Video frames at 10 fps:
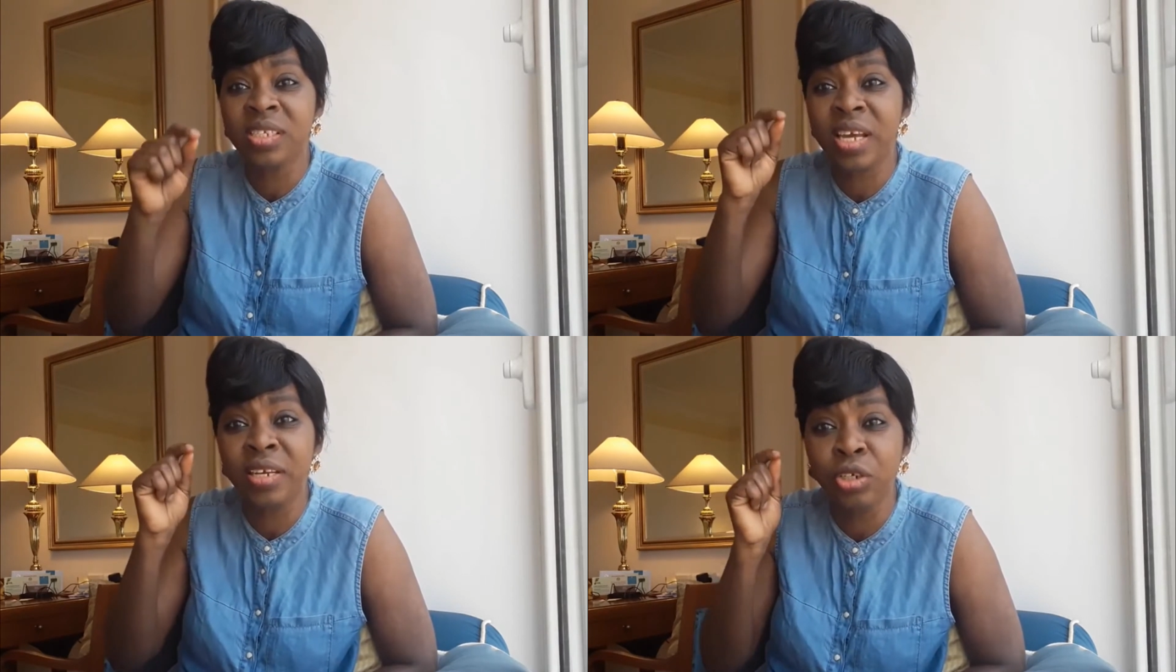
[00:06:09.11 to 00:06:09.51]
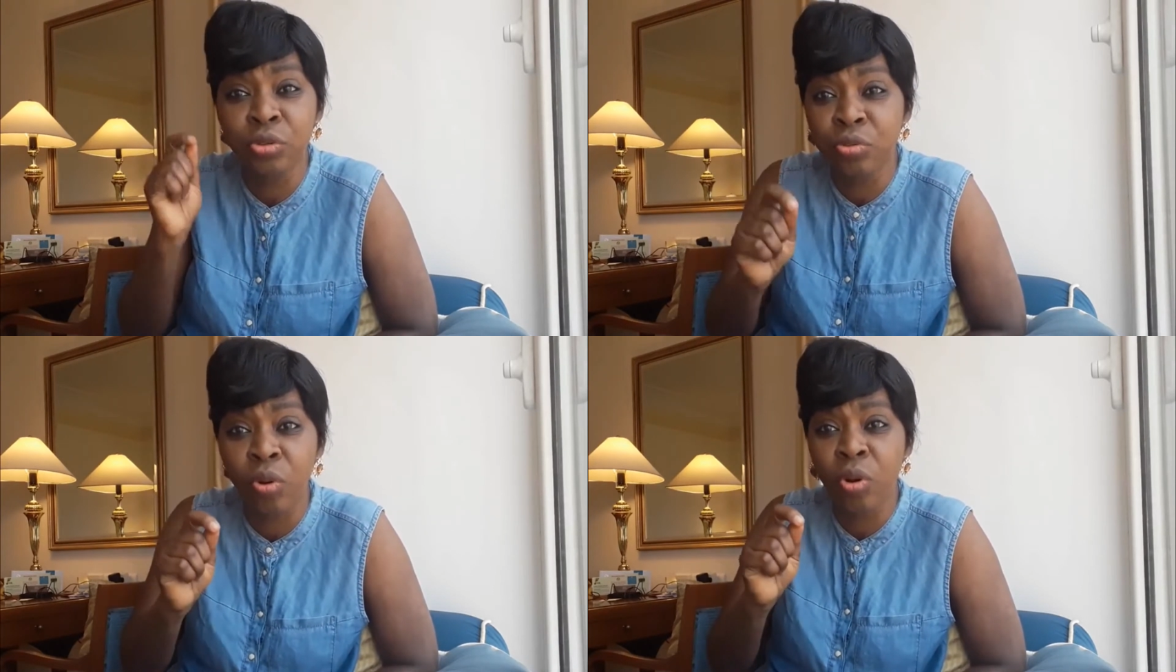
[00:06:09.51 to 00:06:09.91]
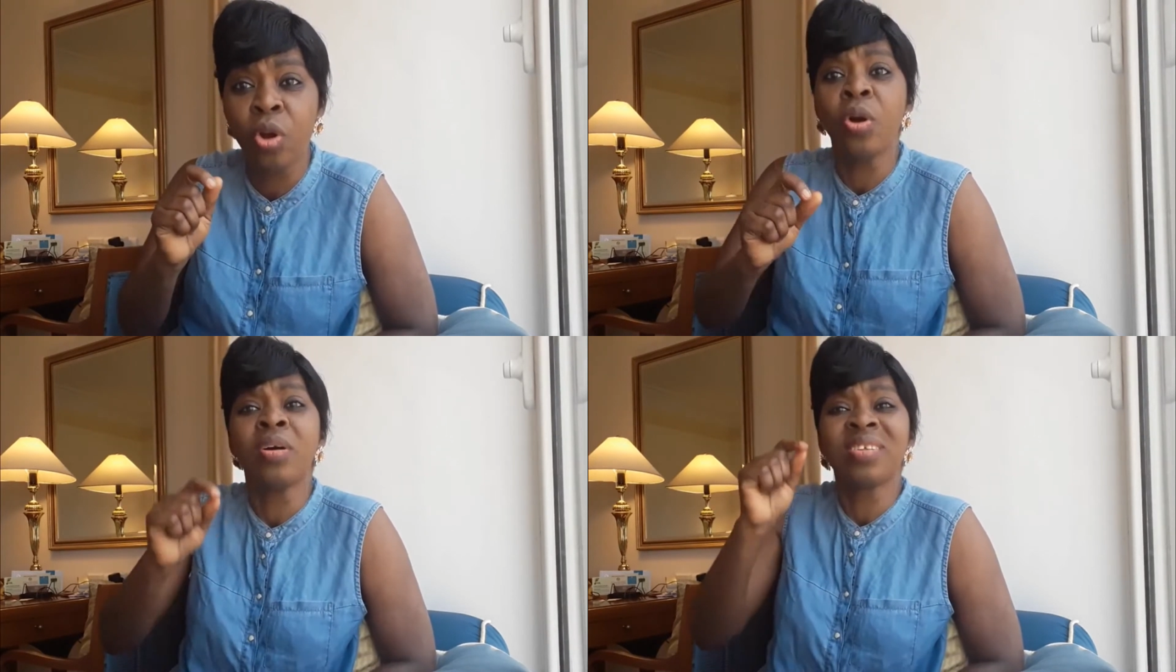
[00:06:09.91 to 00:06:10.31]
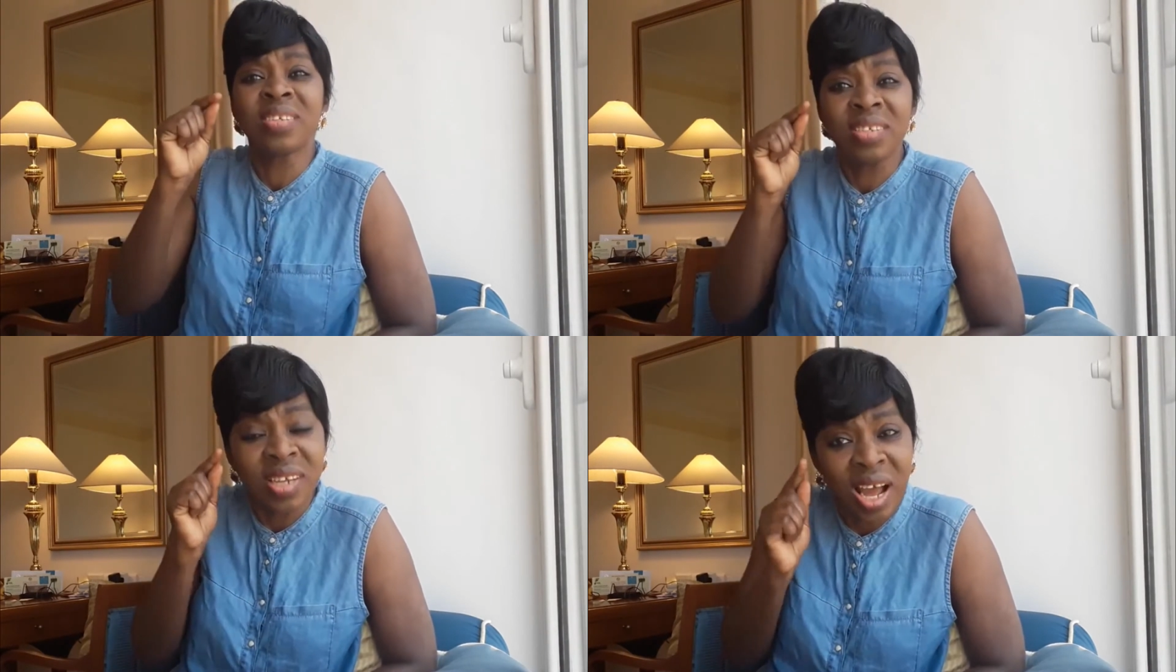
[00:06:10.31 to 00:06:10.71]
€10,
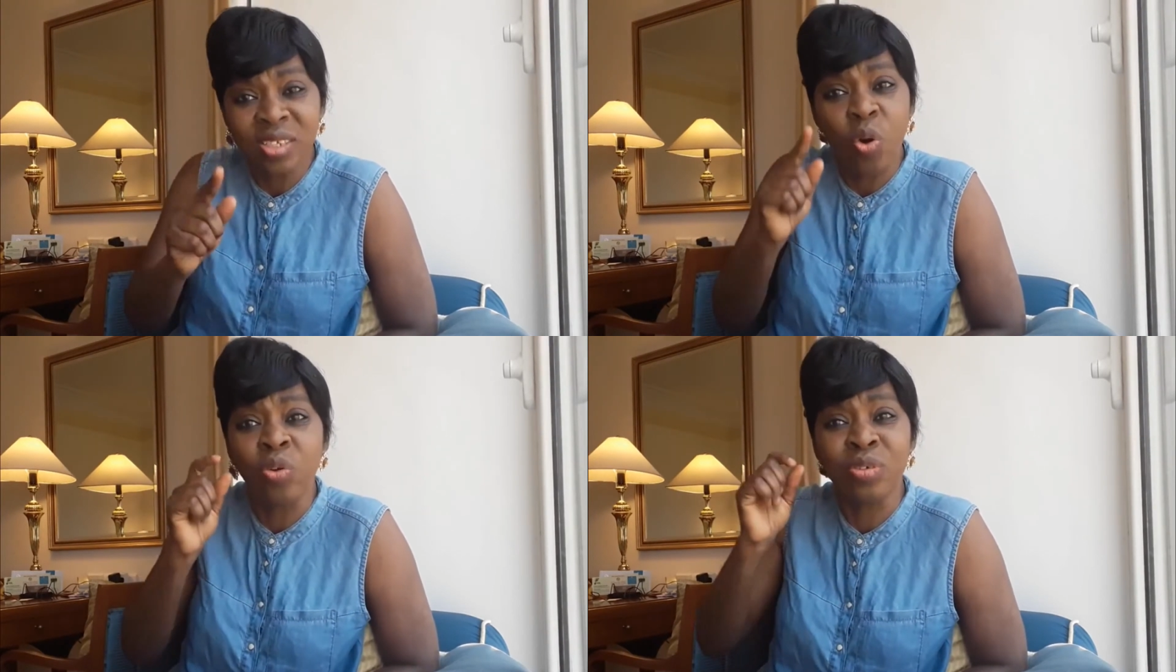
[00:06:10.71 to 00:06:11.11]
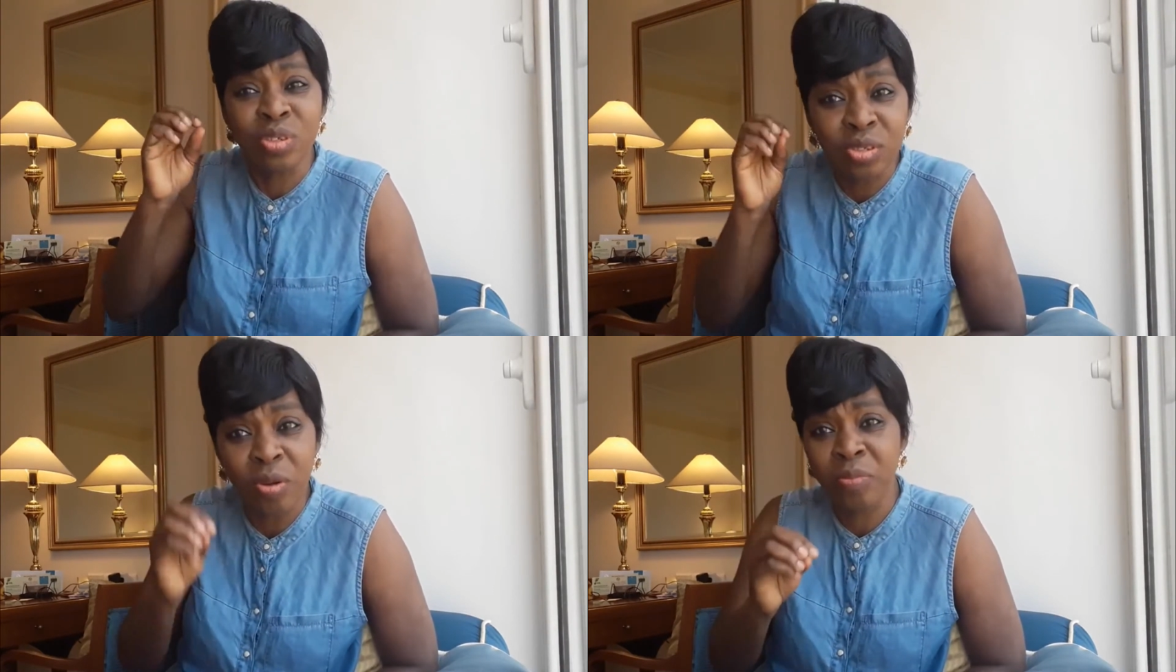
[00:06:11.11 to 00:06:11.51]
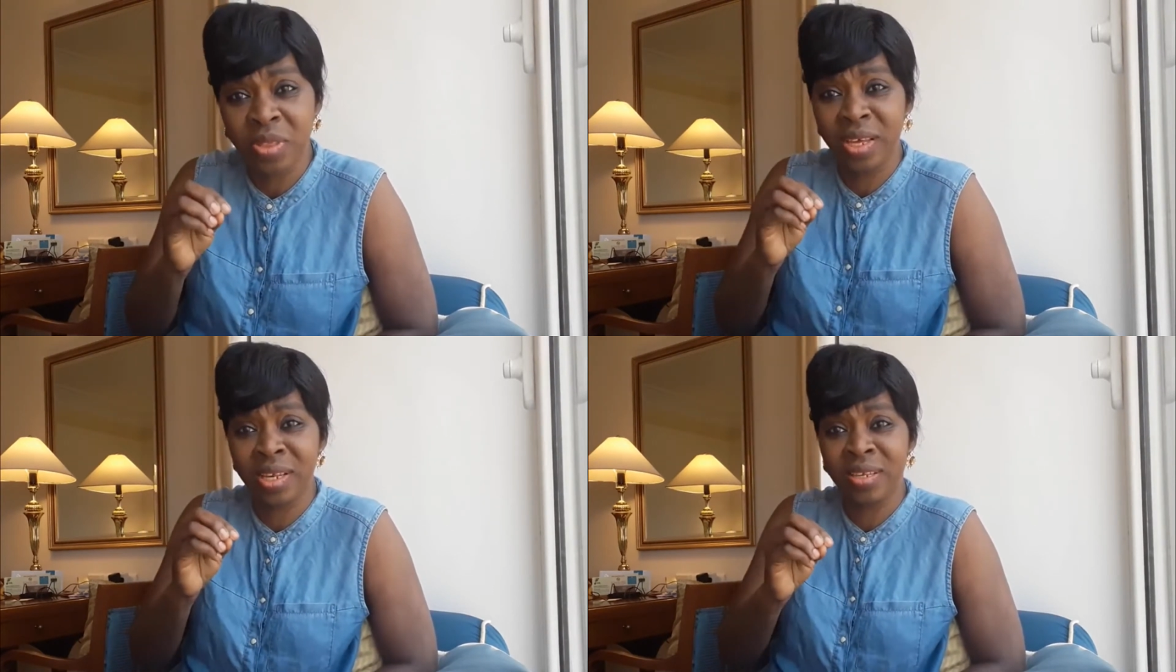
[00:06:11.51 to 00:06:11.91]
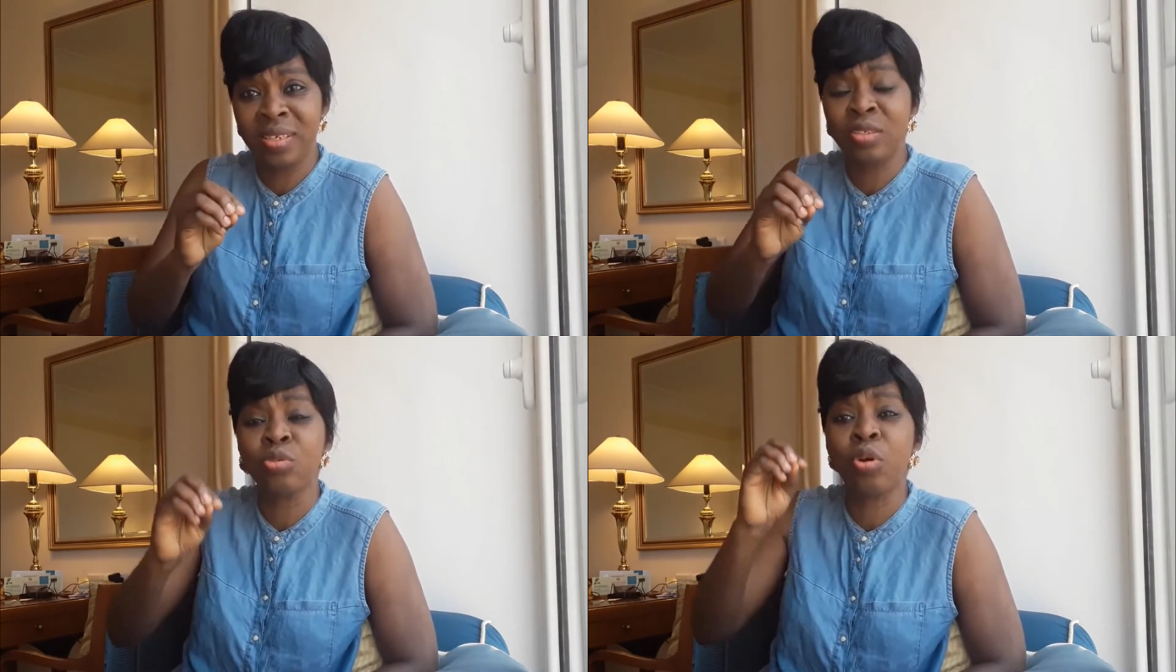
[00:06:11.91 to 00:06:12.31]
start on something
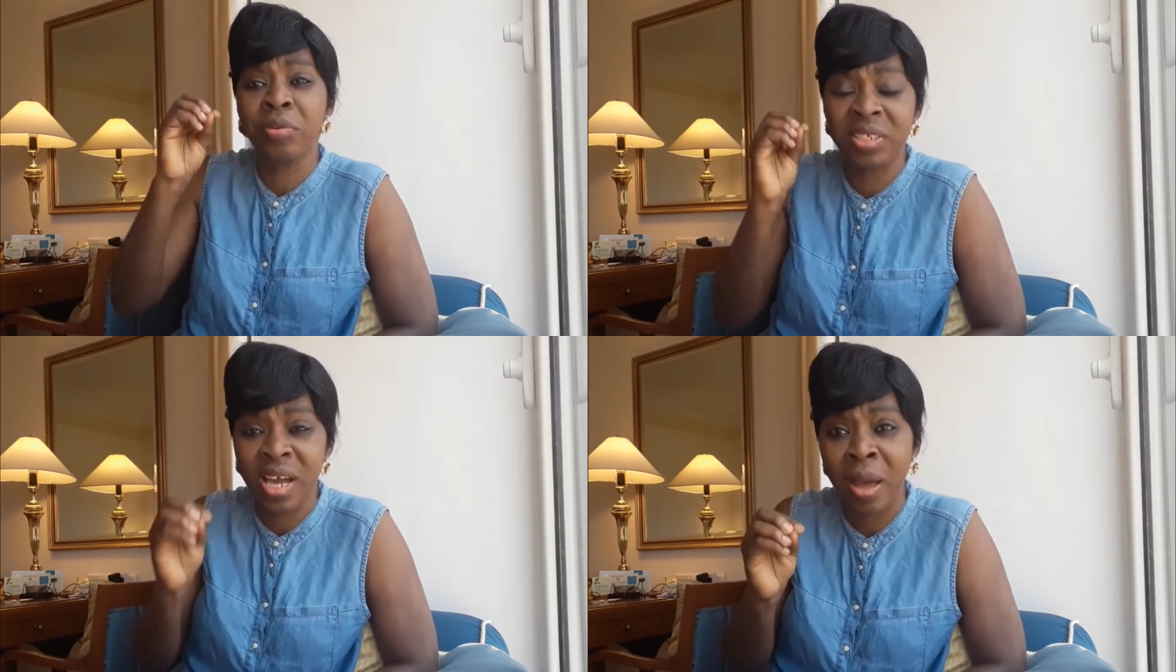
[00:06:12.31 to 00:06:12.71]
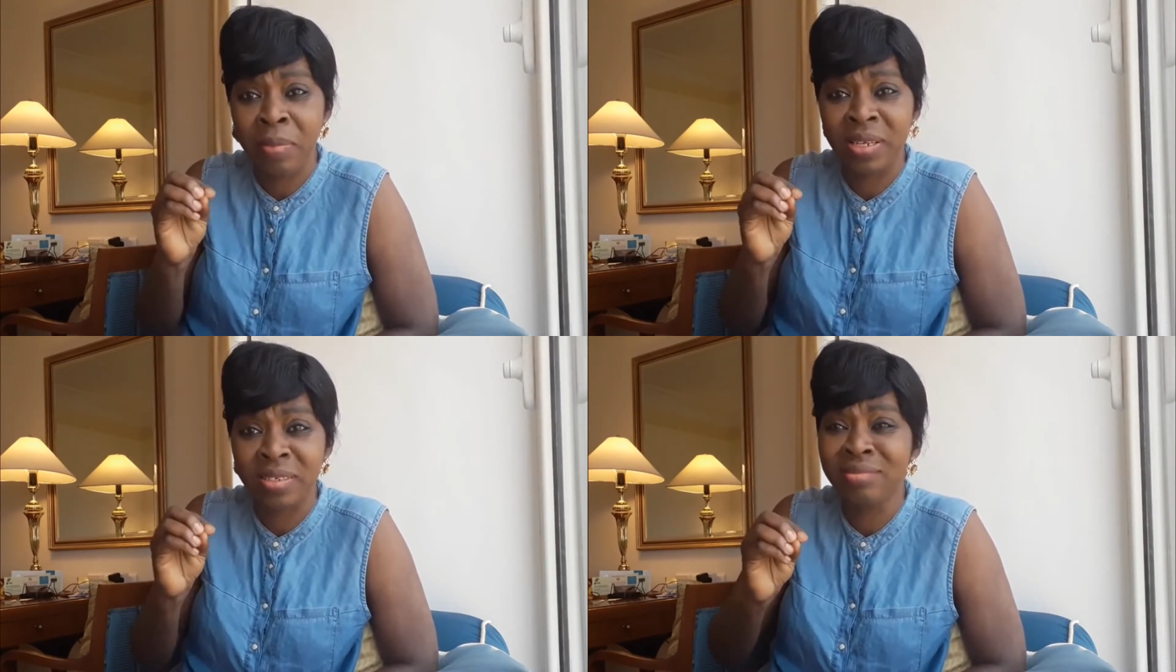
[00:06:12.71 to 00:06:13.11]
to your retirement.